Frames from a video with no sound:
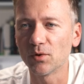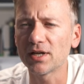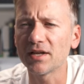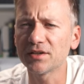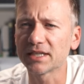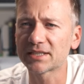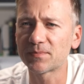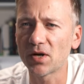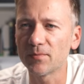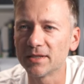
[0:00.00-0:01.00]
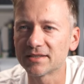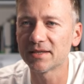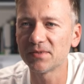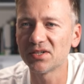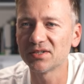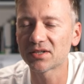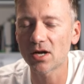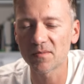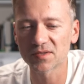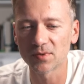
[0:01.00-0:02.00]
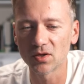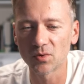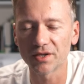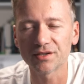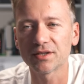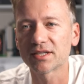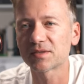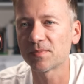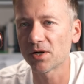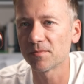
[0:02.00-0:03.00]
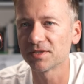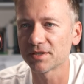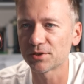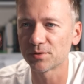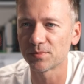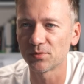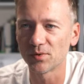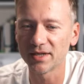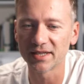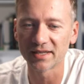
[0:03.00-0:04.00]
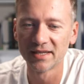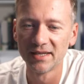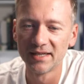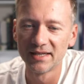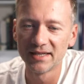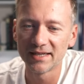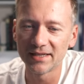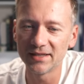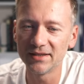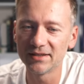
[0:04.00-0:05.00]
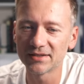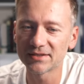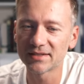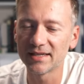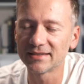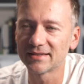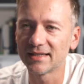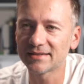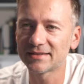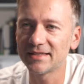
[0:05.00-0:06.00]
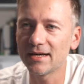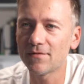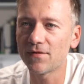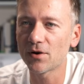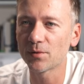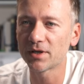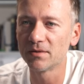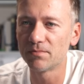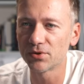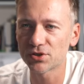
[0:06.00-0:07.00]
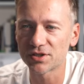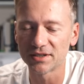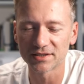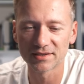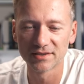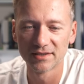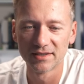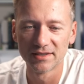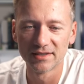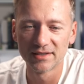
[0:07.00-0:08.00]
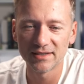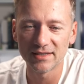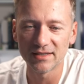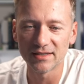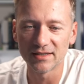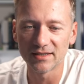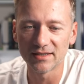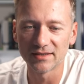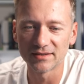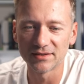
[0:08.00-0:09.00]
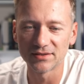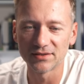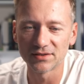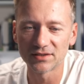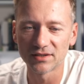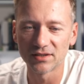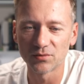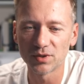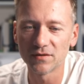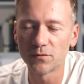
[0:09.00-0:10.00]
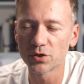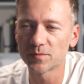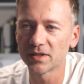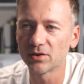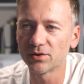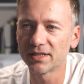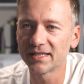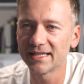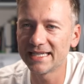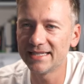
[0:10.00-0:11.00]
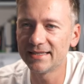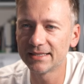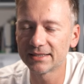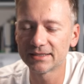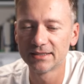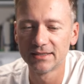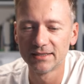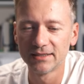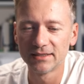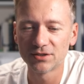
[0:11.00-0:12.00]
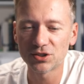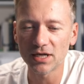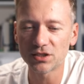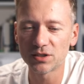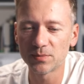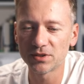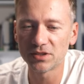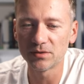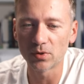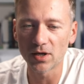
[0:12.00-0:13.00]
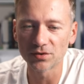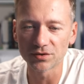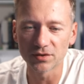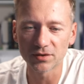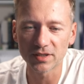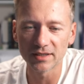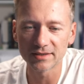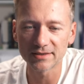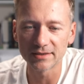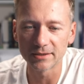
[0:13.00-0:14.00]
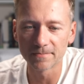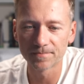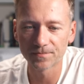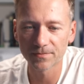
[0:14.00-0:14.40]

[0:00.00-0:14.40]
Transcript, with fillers: What other experiments? Let me know in the comments below what other experiments I should be running in this, and let's see how far we can push this uh, the, this uh, reinforcement learning in the ChatGPT browser. Okay, let's see.